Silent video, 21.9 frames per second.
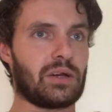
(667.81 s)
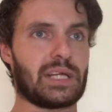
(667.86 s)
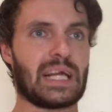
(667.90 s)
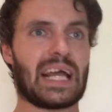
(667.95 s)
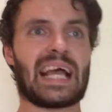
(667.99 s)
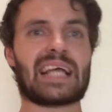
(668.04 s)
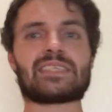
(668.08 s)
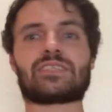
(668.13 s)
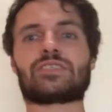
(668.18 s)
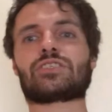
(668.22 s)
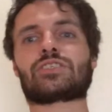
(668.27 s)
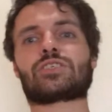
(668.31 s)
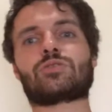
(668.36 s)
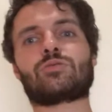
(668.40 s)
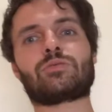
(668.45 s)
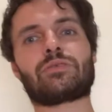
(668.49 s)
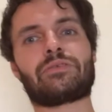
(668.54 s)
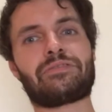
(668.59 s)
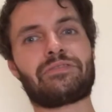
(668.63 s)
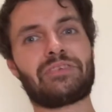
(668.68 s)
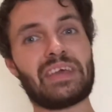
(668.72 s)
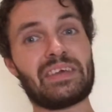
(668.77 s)
Hasn't scored
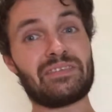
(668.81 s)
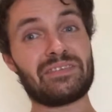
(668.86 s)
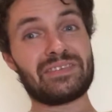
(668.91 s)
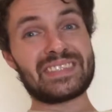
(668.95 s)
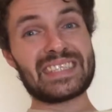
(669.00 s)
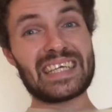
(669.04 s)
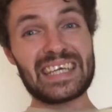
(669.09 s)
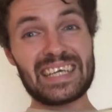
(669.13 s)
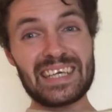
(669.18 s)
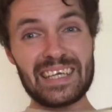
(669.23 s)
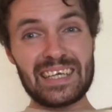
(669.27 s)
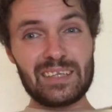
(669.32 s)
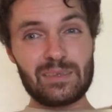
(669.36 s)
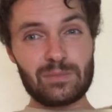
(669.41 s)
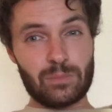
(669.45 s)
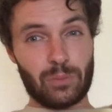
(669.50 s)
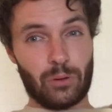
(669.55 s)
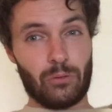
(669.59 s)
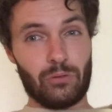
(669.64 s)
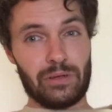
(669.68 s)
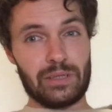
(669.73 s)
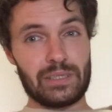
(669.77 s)
15
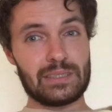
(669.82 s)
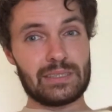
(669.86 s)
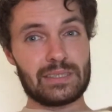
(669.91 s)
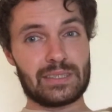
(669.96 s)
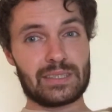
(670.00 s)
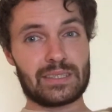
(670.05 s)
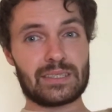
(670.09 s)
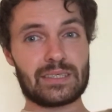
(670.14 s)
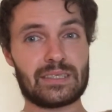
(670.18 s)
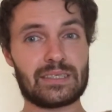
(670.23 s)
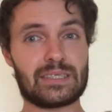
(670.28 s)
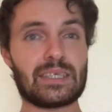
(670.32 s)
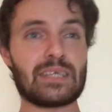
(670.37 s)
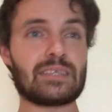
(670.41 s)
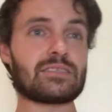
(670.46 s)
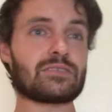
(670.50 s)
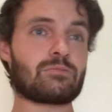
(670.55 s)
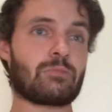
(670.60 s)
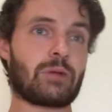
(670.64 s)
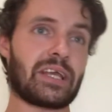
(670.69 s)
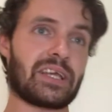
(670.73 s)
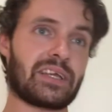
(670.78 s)
points
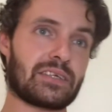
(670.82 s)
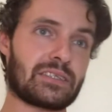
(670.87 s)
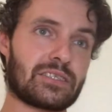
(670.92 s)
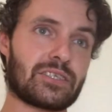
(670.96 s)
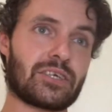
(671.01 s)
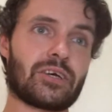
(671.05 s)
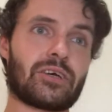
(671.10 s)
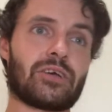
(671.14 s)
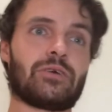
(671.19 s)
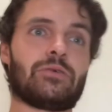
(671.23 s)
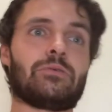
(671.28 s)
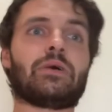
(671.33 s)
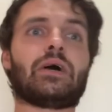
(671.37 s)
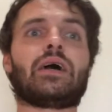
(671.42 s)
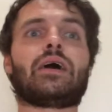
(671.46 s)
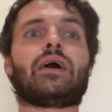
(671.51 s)
since week 2.